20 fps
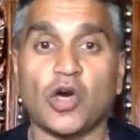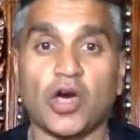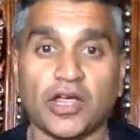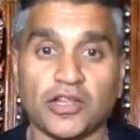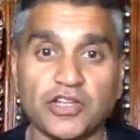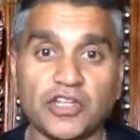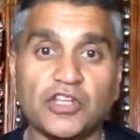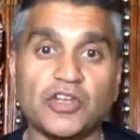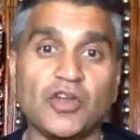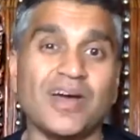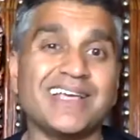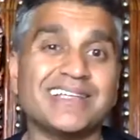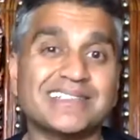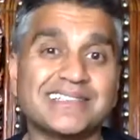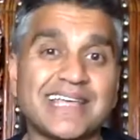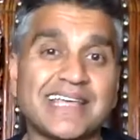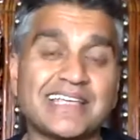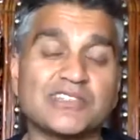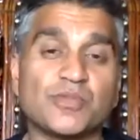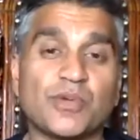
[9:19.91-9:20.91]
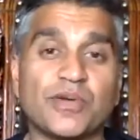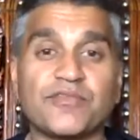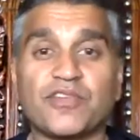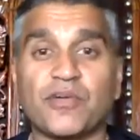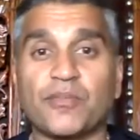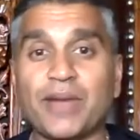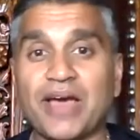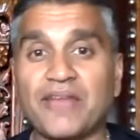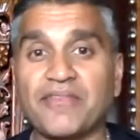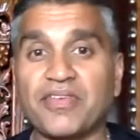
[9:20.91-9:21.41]
The United States went
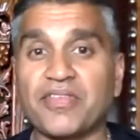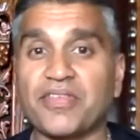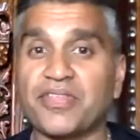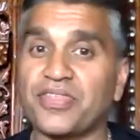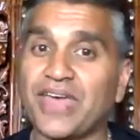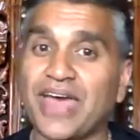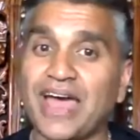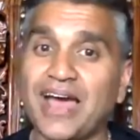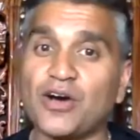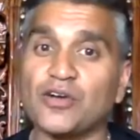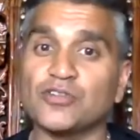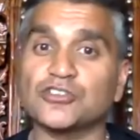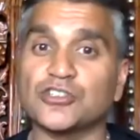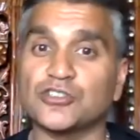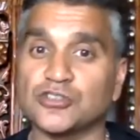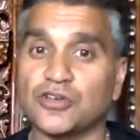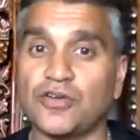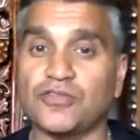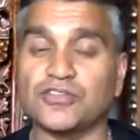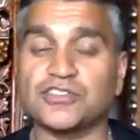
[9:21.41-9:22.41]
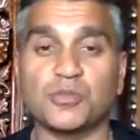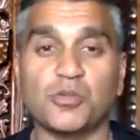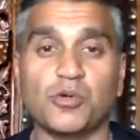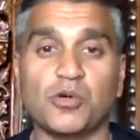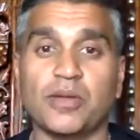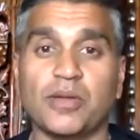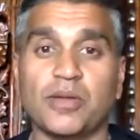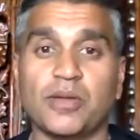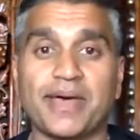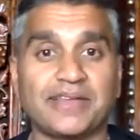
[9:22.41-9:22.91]
from having thousands of
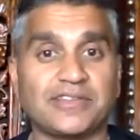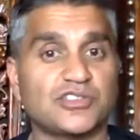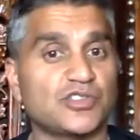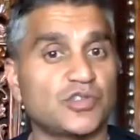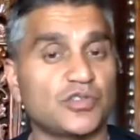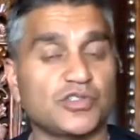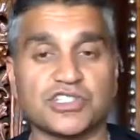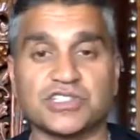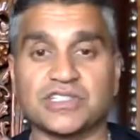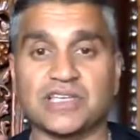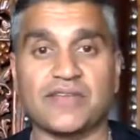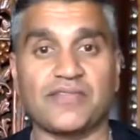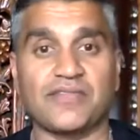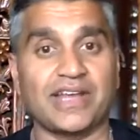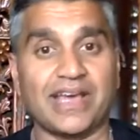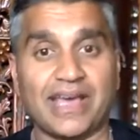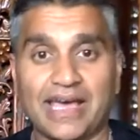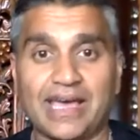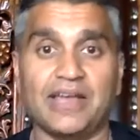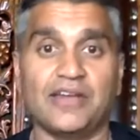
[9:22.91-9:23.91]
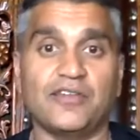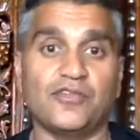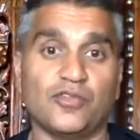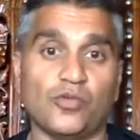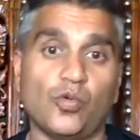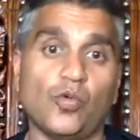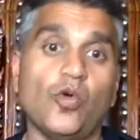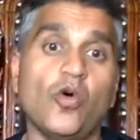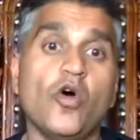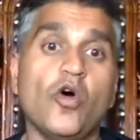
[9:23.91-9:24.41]
smaller banks to just having a
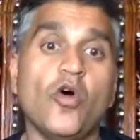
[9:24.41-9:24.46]
handful